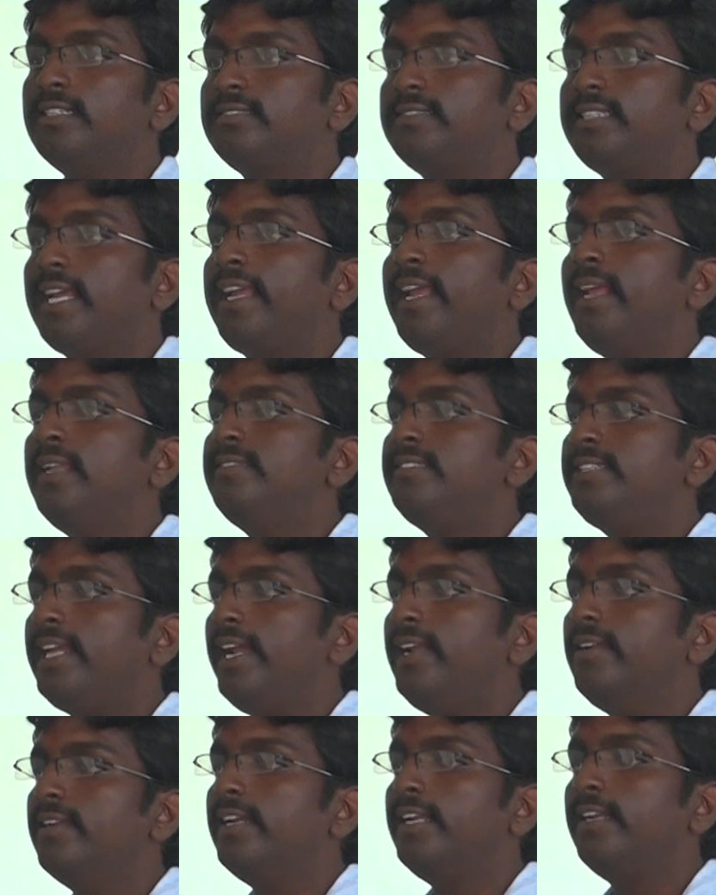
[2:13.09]
Second
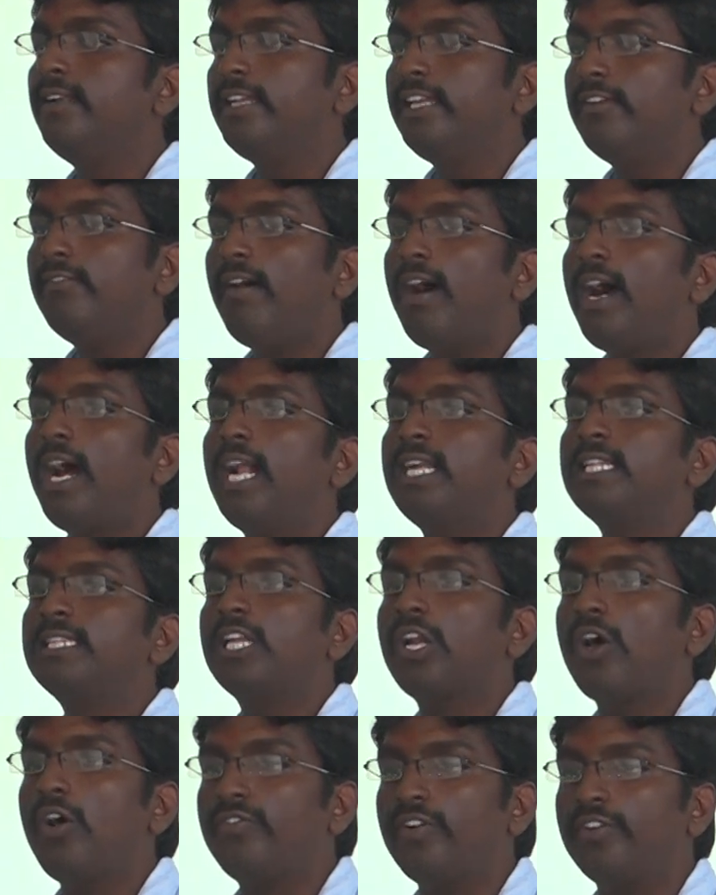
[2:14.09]
state it will give
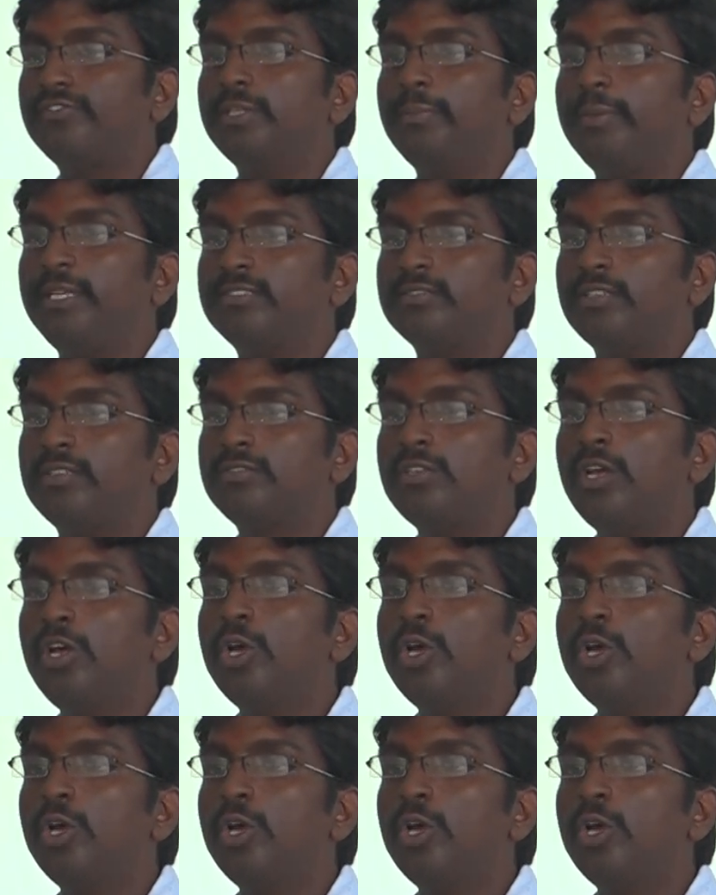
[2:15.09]
another half of the pixel.